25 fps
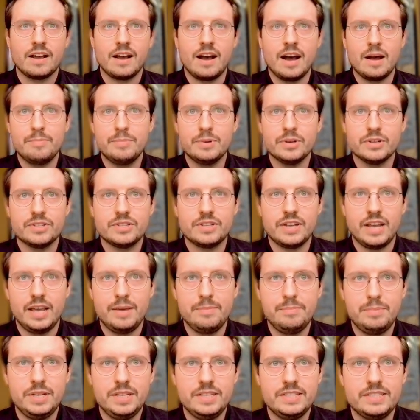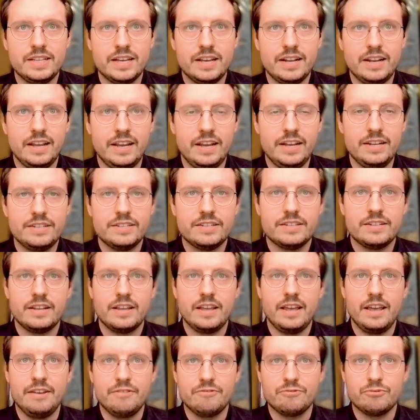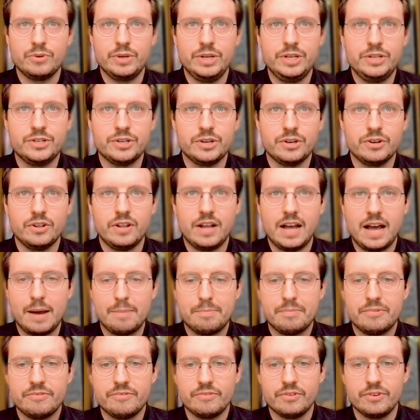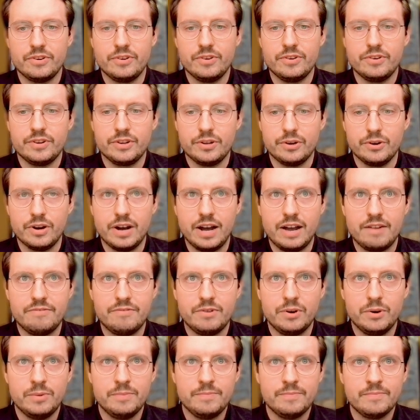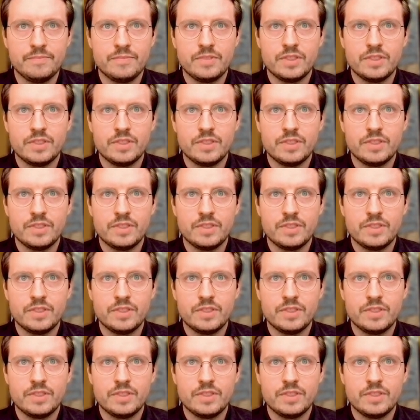I built APZ8, a free journal app for your iPhone.